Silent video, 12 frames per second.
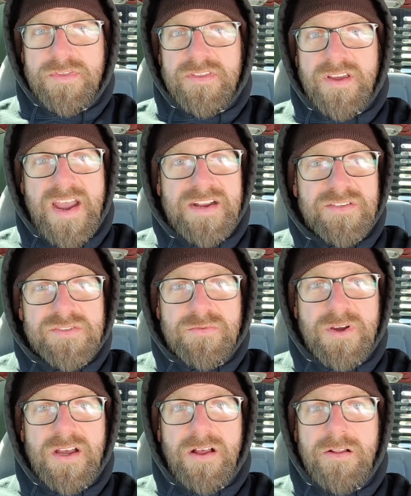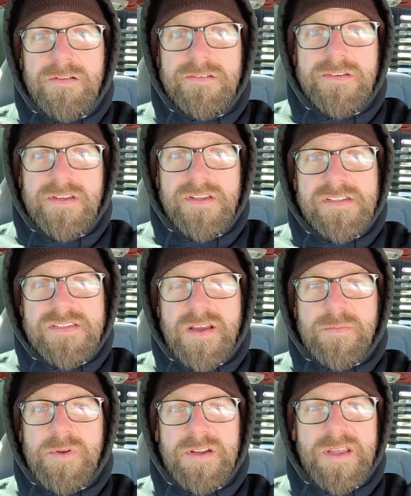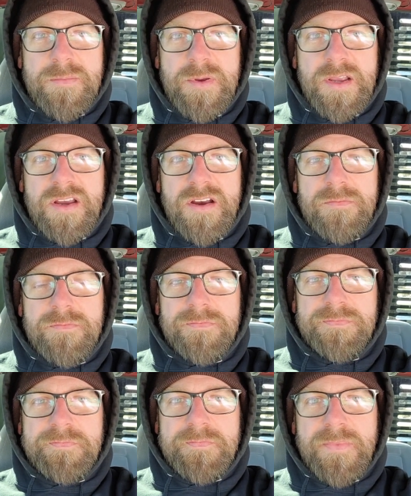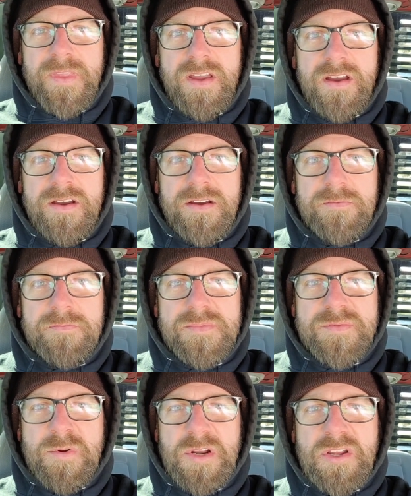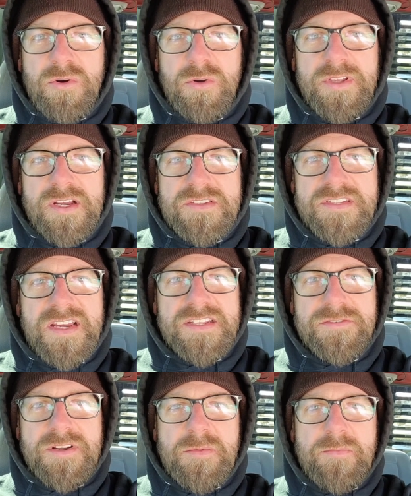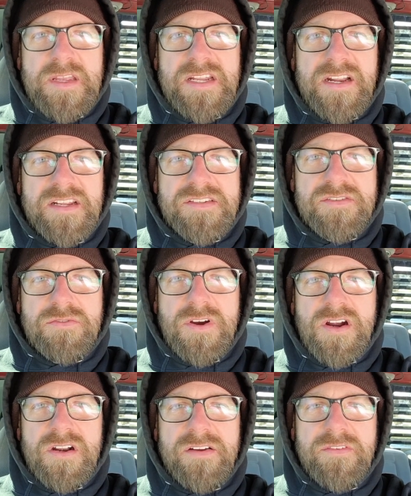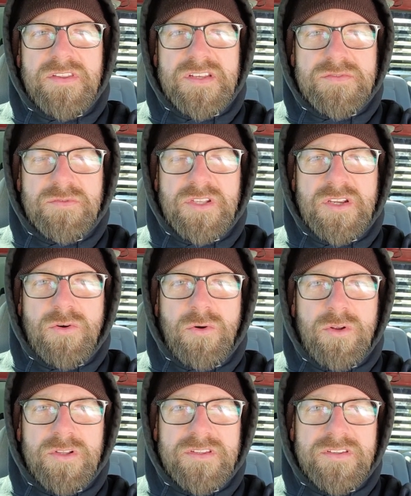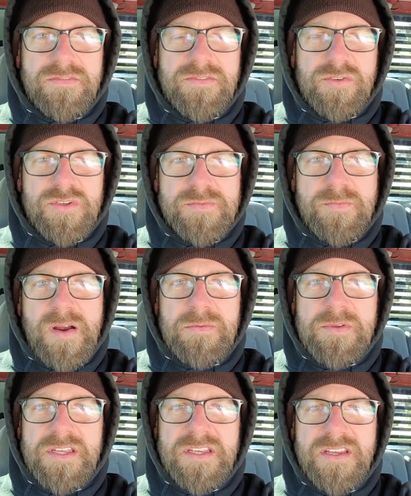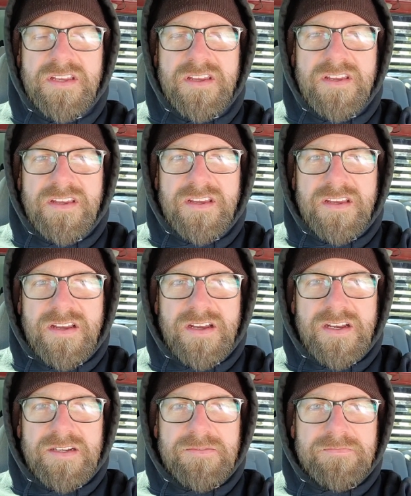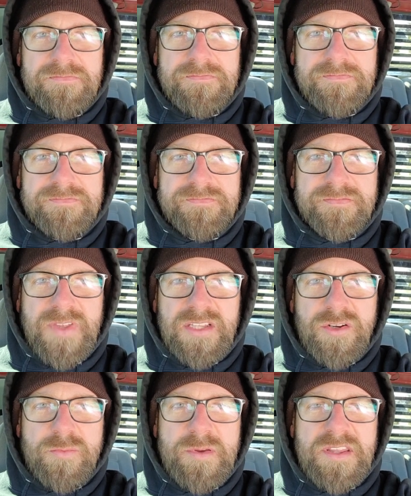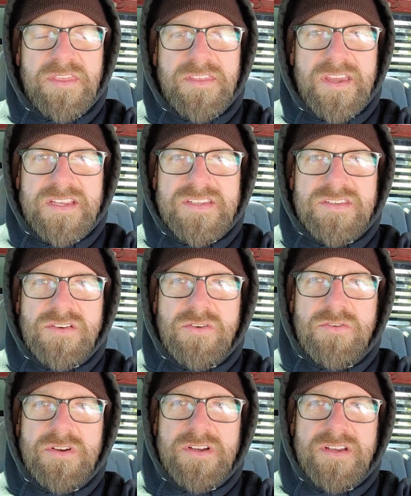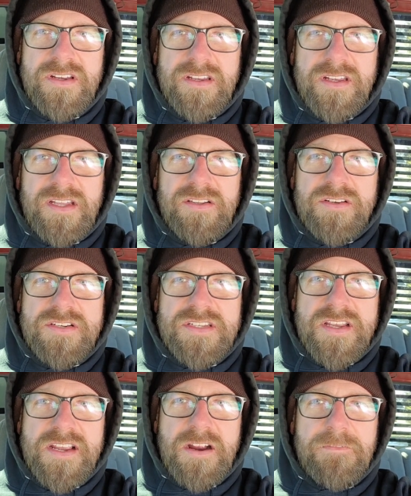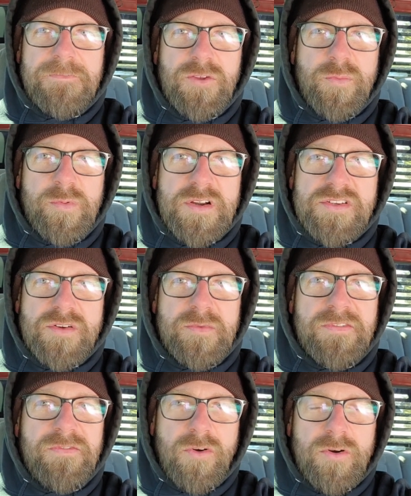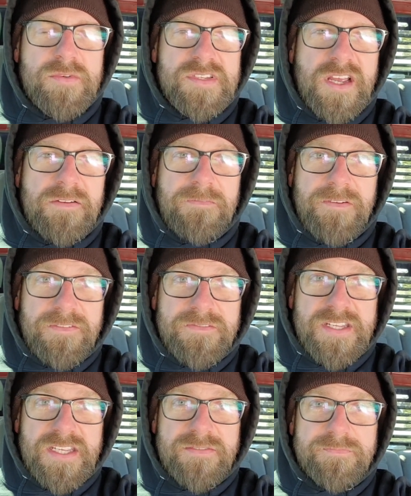idles well, it's got plenty of pickup. Um, it's pretty cold outside, so I didn't beat on it too hard. Everything's really cold. The fuel's probably um, a little bit thick. So it looks like our fuel pressure before was at 50